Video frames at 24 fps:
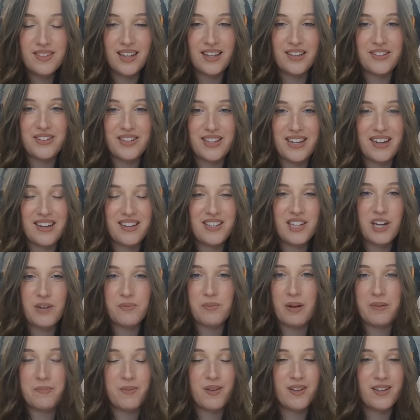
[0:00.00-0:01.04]
Oh, yeah.
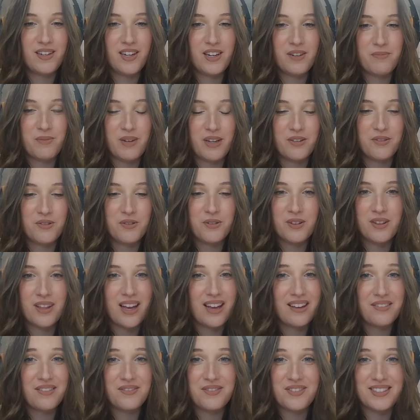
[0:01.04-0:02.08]
Yep. I've been here my whole
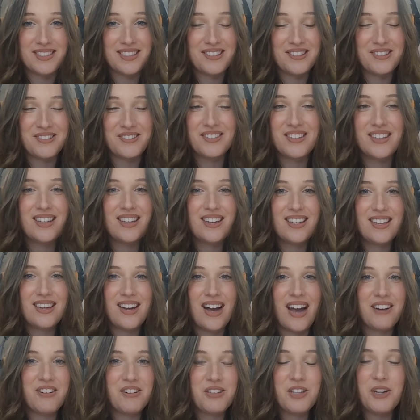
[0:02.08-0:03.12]
life. So
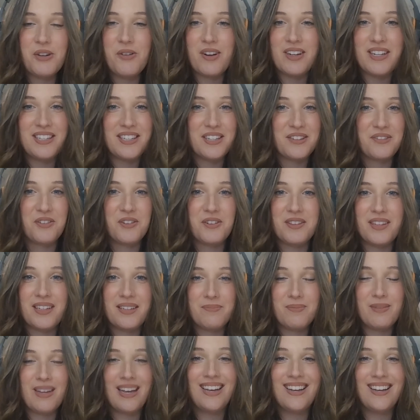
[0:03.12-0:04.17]
I don't know any differently.